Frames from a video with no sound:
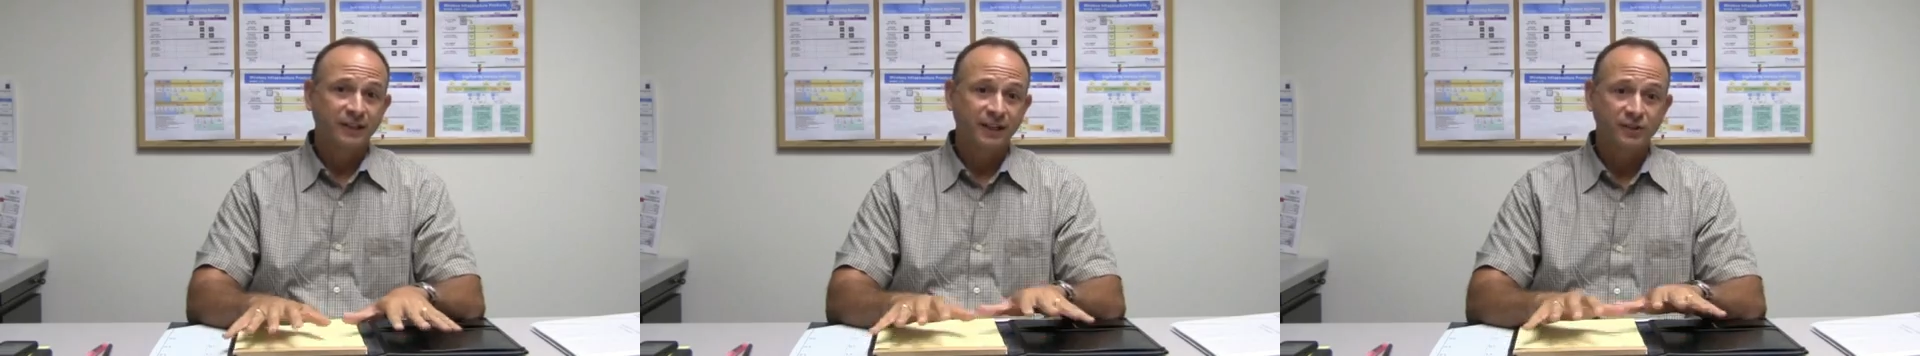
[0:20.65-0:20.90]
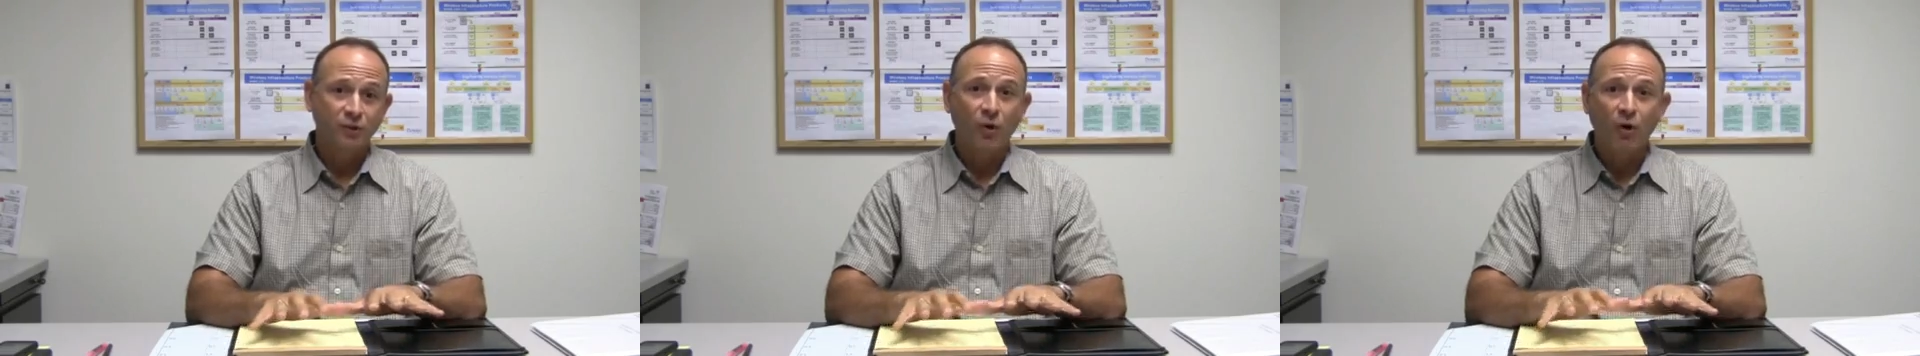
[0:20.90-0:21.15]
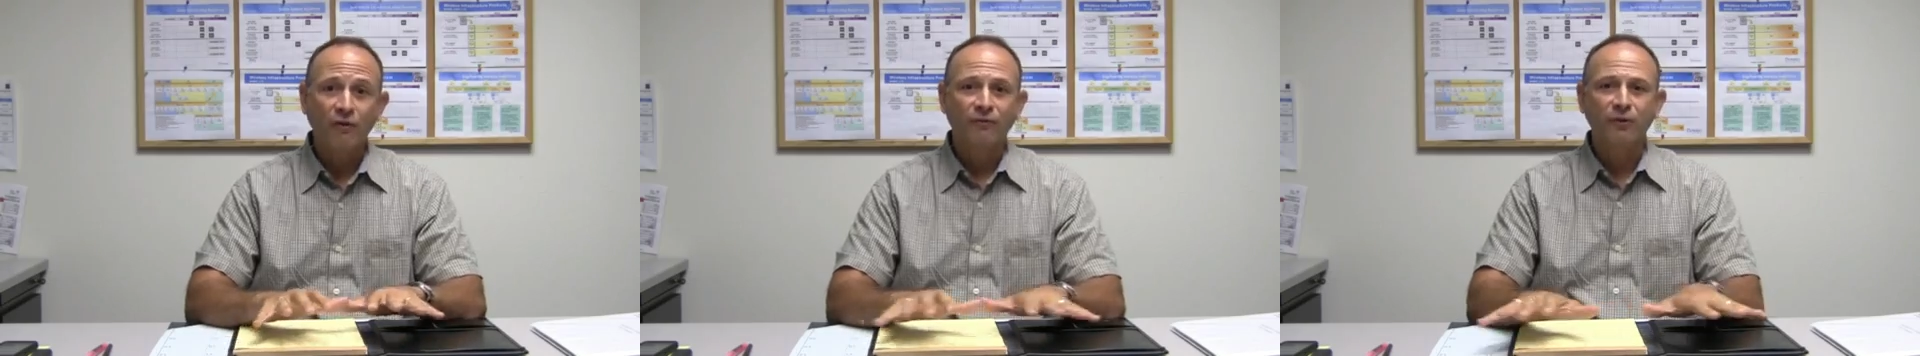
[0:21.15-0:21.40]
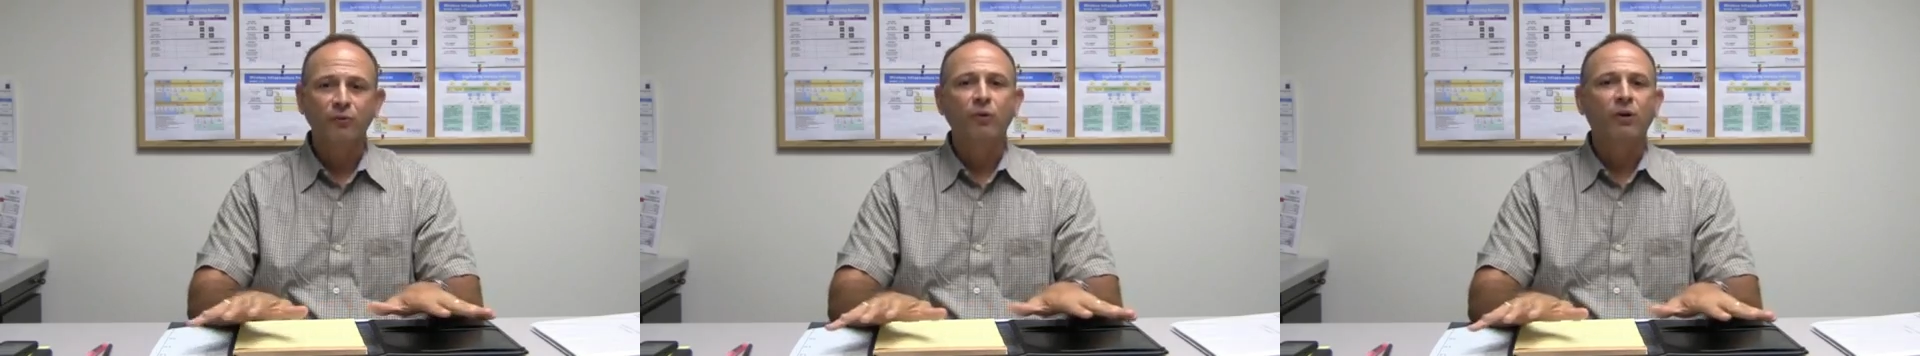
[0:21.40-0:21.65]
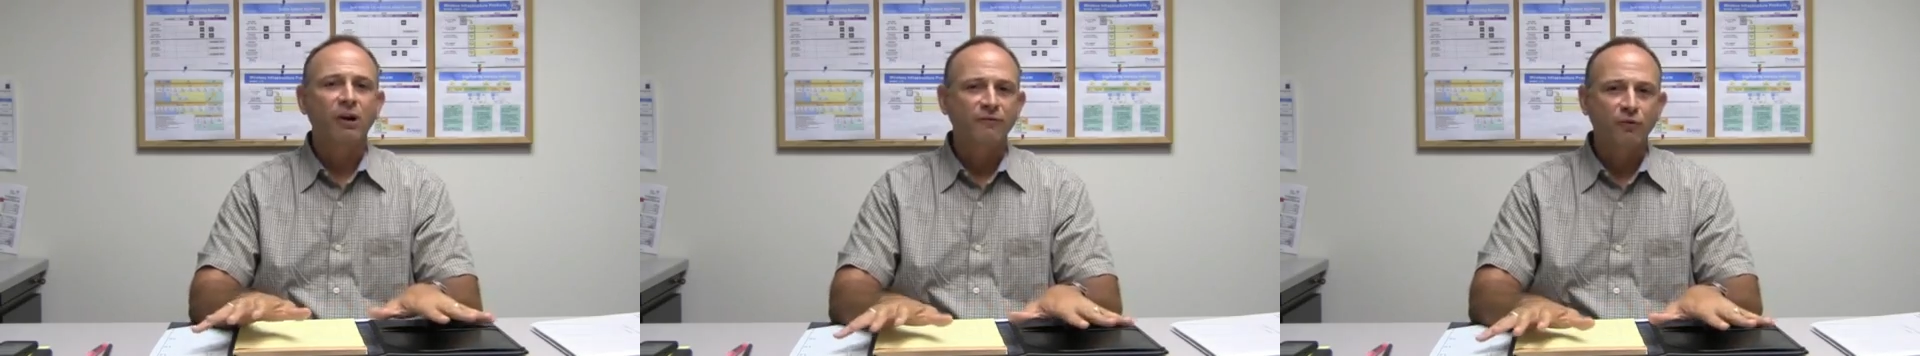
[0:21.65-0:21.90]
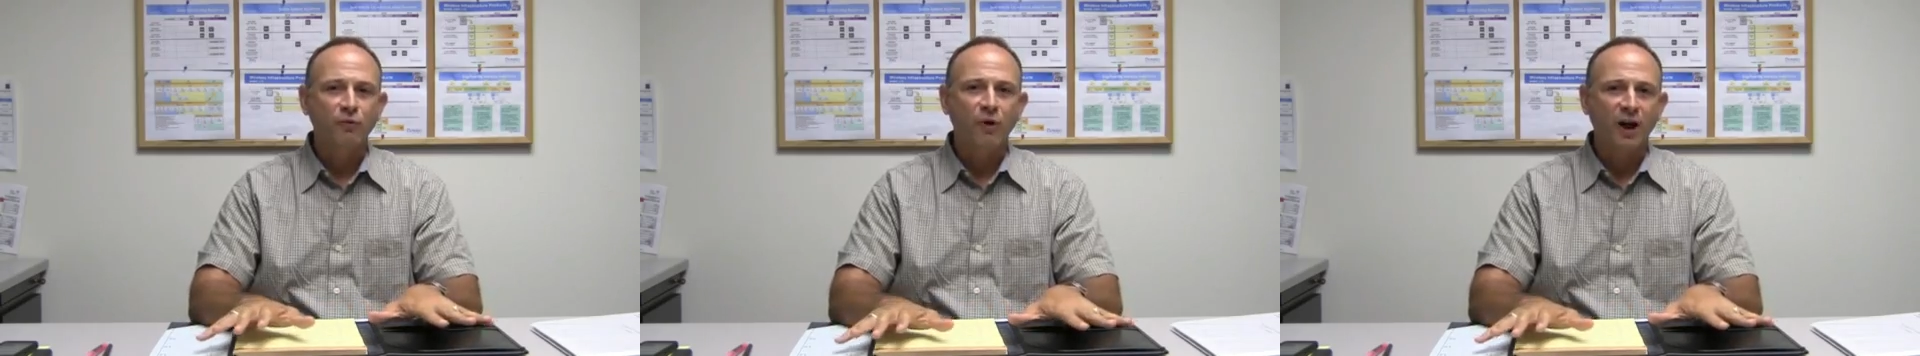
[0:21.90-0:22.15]
is offered
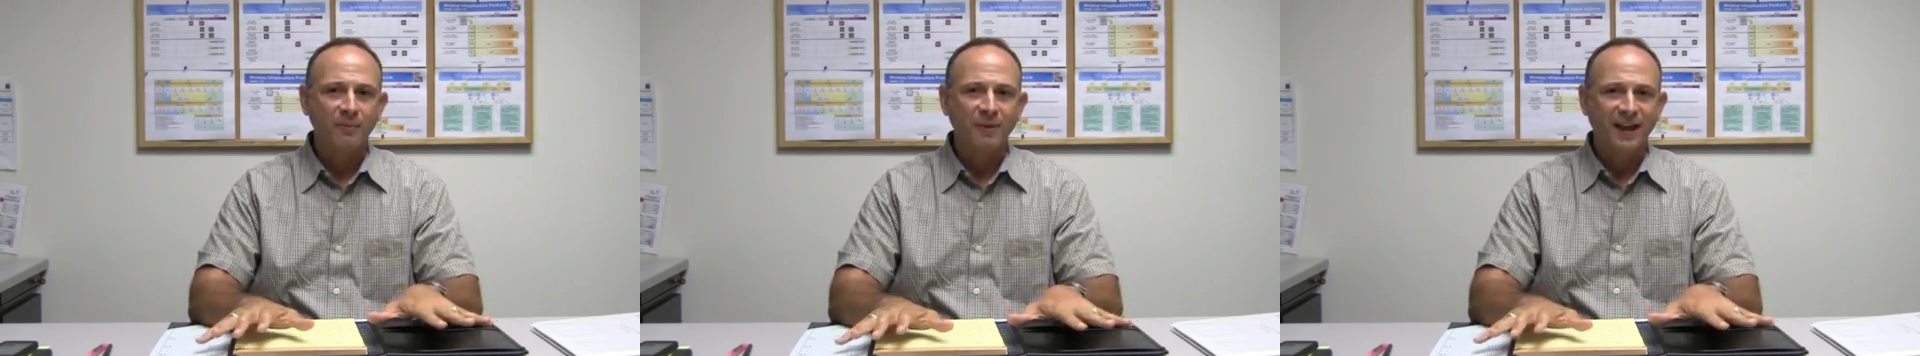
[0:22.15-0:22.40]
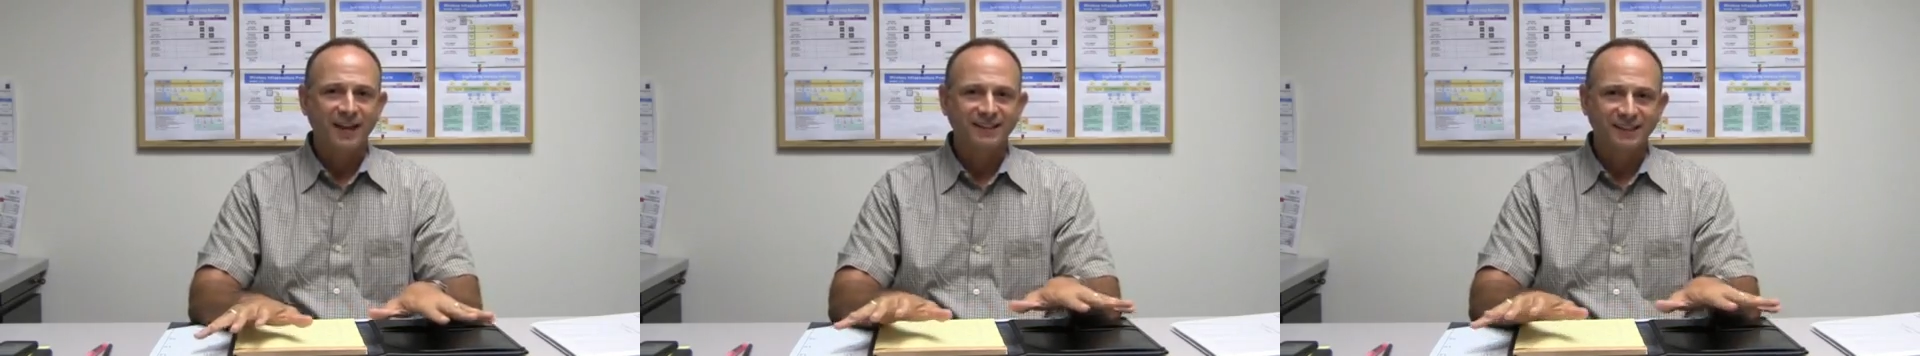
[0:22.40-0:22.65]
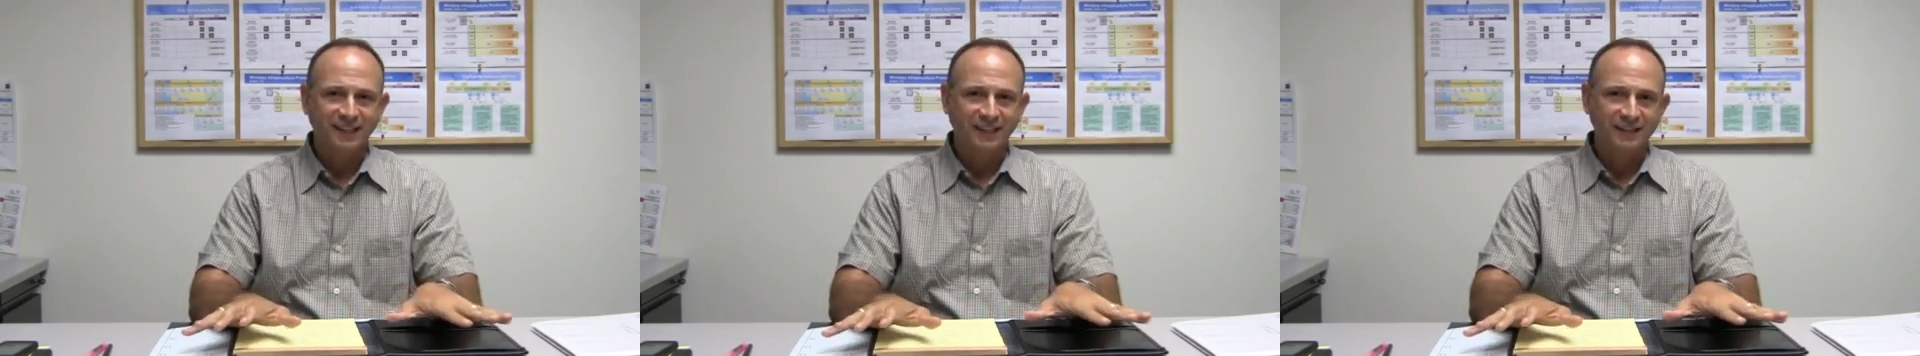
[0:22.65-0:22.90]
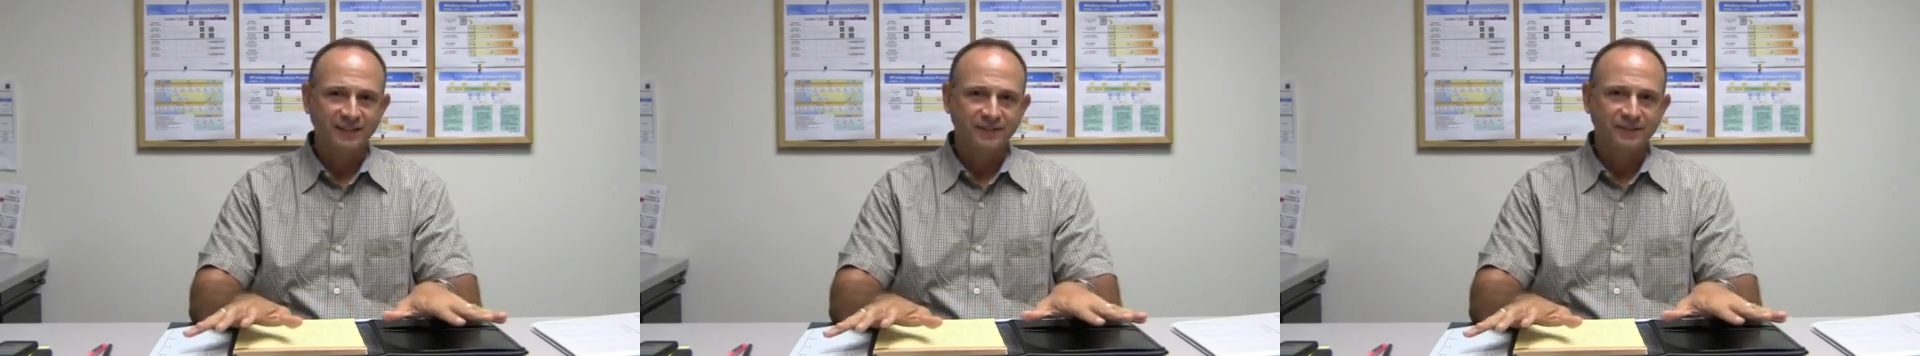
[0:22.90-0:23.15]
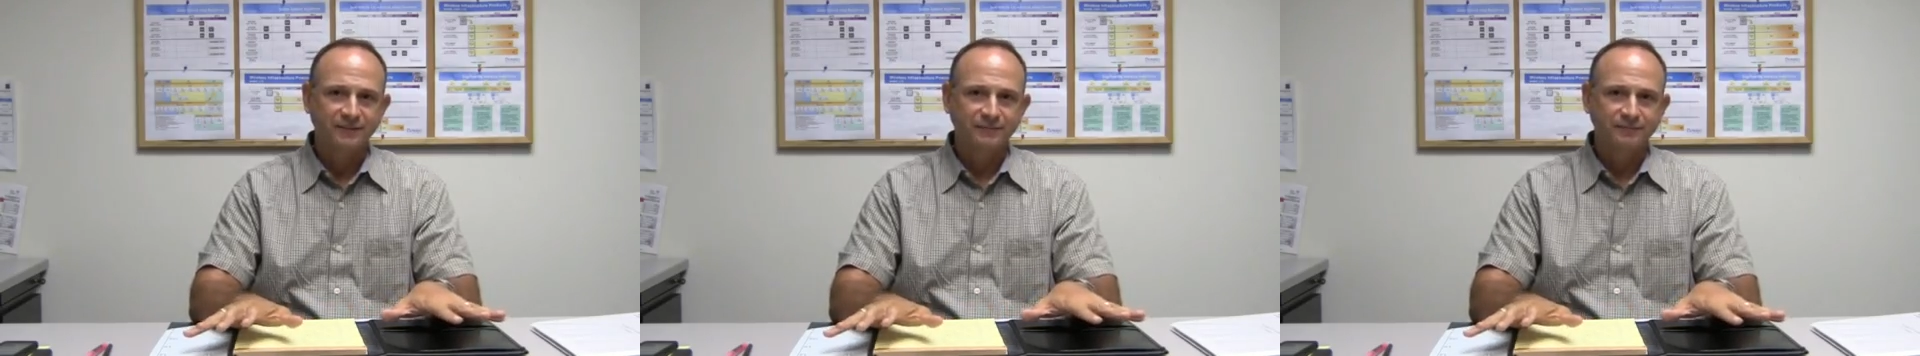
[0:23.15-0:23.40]
wherever WiMAX is.